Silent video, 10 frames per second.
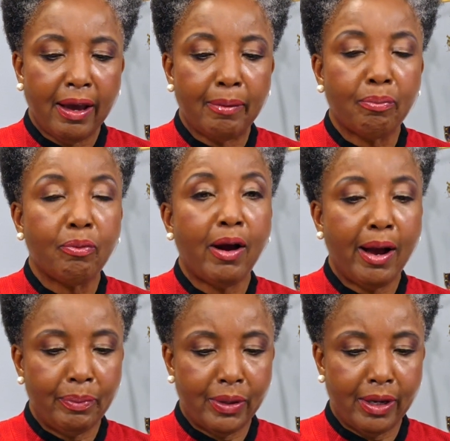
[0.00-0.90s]
and
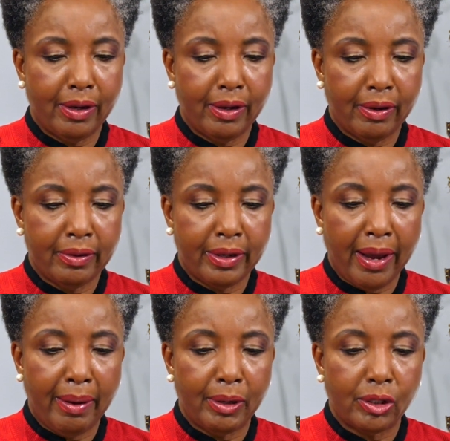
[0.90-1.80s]
property uh,
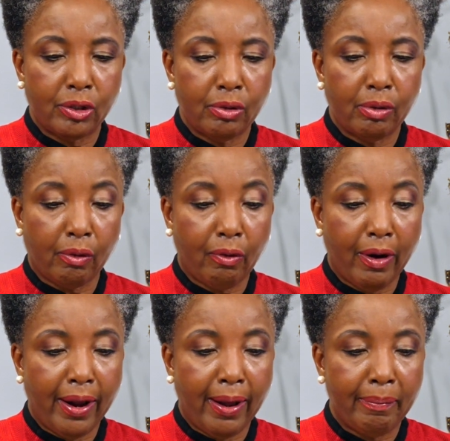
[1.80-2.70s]
damage due to
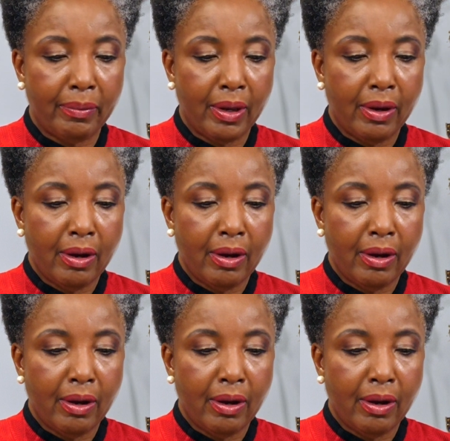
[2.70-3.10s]
crime